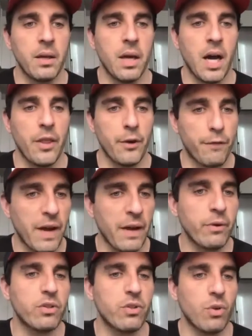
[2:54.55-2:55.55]
uh, their
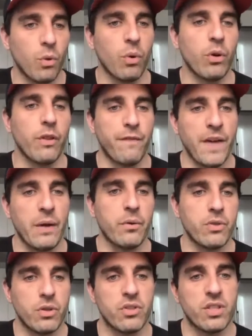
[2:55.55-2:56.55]
founders or the
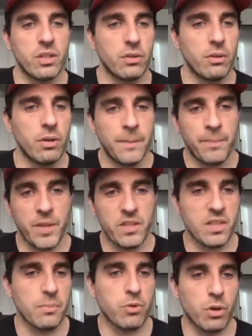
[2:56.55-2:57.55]
founders are still in
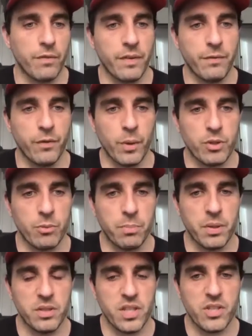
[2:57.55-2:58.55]
some sort of influential
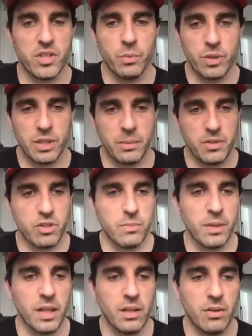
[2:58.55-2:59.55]
position, which I'm
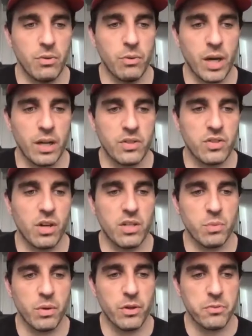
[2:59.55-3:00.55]
assuming that you kind of saw as
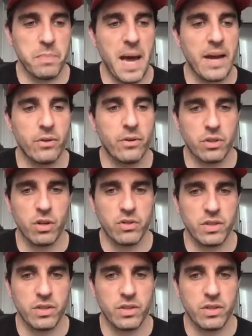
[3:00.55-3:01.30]
one of those patterns across the